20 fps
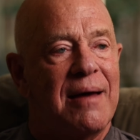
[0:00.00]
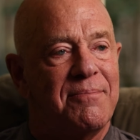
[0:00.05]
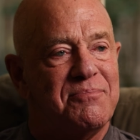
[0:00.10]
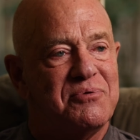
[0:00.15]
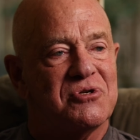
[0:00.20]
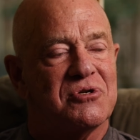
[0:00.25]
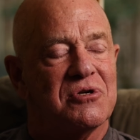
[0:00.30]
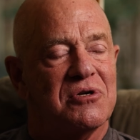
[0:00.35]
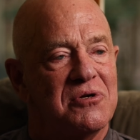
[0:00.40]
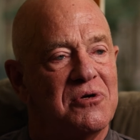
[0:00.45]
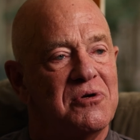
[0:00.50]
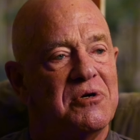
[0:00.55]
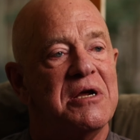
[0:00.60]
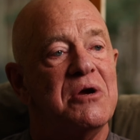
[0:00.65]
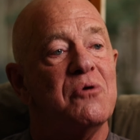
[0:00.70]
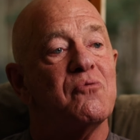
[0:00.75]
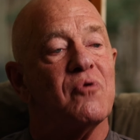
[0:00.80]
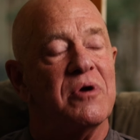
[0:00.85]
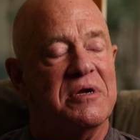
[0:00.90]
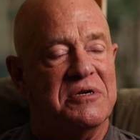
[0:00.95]

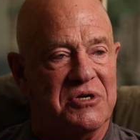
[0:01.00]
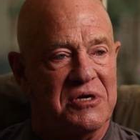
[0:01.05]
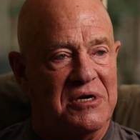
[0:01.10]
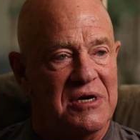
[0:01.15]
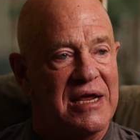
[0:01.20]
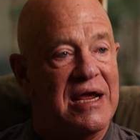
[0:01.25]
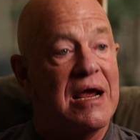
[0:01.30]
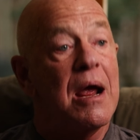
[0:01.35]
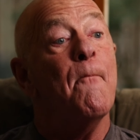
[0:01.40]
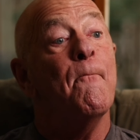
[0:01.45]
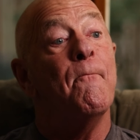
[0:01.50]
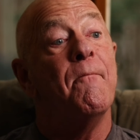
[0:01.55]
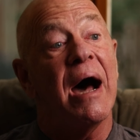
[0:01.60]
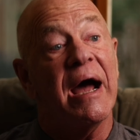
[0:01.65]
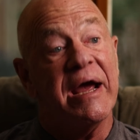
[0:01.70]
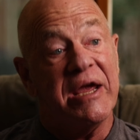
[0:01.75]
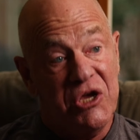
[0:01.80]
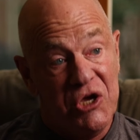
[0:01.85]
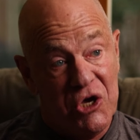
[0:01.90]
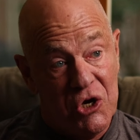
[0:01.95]
absolutely rigidly
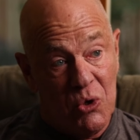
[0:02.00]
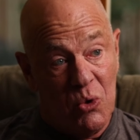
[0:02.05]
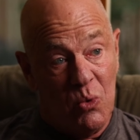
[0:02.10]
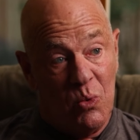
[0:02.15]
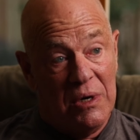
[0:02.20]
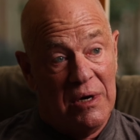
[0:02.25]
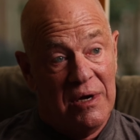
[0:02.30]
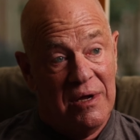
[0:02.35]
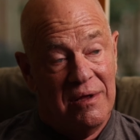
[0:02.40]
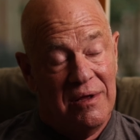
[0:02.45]
by you.